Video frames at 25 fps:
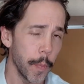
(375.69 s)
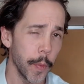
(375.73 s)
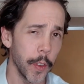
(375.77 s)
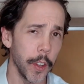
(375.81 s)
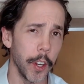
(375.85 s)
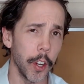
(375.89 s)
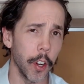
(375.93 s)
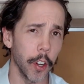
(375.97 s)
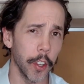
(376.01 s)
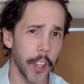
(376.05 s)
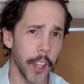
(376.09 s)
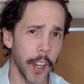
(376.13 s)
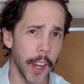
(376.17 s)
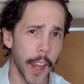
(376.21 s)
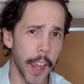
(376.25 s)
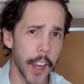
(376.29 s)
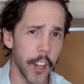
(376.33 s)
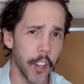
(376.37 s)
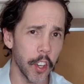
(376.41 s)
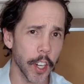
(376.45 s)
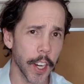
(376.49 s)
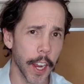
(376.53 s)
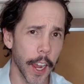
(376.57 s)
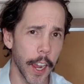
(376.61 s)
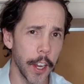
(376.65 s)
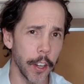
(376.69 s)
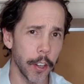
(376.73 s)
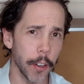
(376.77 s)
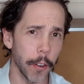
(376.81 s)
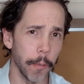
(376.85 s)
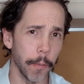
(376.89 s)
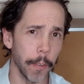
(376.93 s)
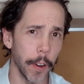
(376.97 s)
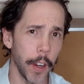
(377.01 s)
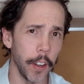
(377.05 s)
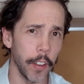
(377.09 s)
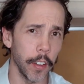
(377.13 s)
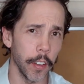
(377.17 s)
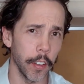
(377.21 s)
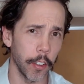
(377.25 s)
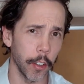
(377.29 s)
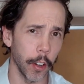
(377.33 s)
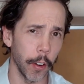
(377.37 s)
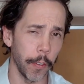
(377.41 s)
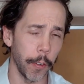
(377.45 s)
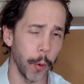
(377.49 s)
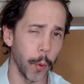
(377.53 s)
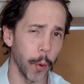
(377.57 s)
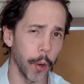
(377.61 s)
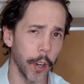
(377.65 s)
You got the education visa. So
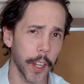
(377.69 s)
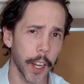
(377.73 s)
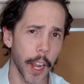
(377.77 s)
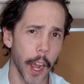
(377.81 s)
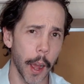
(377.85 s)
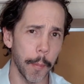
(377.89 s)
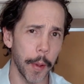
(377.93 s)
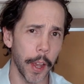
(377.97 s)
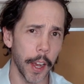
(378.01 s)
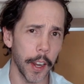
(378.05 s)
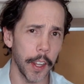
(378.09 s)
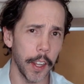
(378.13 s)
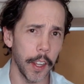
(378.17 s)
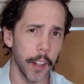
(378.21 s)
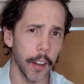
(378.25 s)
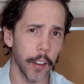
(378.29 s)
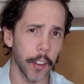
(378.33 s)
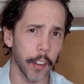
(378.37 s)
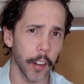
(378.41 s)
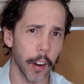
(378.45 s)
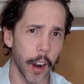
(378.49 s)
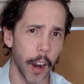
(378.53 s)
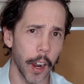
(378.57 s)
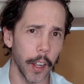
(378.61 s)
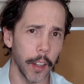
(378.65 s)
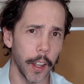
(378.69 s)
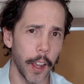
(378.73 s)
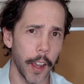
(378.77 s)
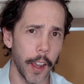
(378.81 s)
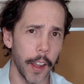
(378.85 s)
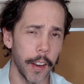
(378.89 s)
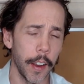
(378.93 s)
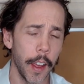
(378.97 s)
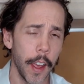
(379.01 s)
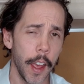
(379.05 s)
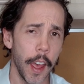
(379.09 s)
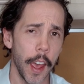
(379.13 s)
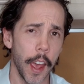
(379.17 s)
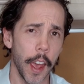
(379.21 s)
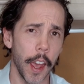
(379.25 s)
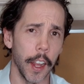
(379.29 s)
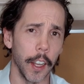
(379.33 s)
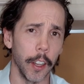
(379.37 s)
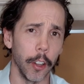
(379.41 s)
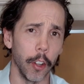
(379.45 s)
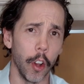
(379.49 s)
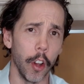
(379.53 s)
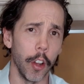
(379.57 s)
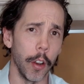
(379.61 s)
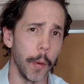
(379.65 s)
if you want to come out here to Thailand
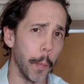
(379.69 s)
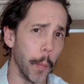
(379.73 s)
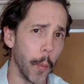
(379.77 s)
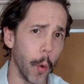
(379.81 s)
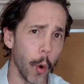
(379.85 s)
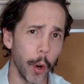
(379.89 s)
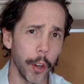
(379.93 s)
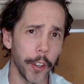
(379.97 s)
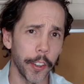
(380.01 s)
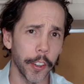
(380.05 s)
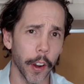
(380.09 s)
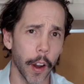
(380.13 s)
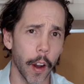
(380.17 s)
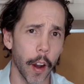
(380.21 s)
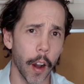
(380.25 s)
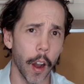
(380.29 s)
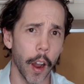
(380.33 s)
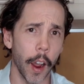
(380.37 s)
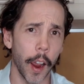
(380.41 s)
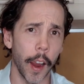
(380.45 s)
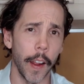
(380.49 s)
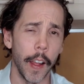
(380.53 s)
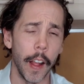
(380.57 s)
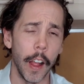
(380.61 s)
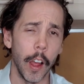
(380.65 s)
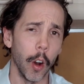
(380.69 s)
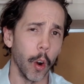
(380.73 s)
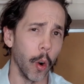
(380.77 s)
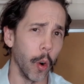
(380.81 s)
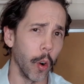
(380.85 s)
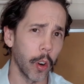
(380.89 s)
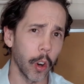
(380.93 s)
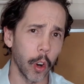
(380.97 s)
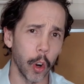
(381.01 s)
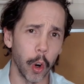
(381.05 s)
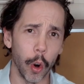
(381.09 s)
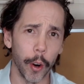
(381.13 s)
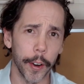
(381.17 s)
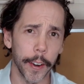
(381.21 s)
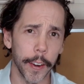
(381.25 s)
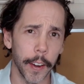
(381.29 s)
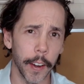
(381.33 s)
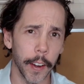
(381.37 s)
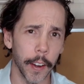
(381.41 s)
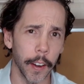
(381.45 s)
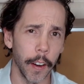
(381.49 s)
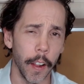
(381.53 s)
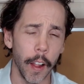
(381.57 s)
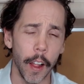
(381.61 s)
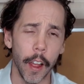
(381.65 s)
and learn Muay Thai or
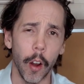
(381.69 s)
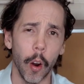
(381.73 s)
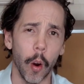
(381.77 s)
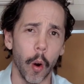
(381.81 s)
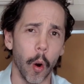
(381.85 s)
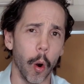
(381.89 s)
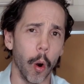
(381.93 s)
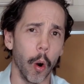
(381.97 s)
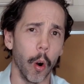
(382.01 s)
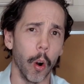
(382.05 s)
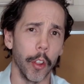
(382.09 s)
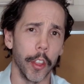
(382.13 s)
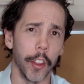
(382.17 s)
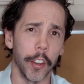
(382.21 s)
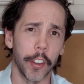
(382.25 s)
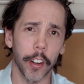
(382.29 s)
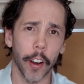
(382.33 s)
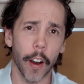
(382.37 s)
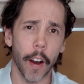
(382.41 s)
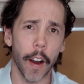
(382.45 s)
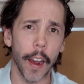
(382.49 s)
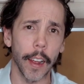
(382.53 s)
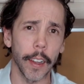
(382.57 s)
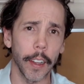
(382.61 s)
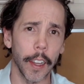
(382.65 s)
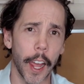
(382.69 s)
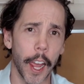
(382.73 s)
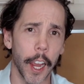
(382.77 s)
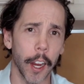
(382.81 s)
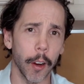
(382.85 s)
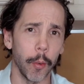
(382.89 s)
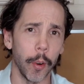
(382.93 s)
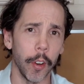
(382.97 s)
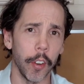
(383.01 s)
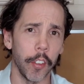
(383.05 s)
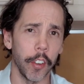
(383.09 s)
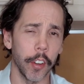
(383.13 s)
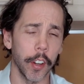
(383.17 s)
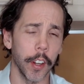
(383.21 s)
cooking or the Thai language,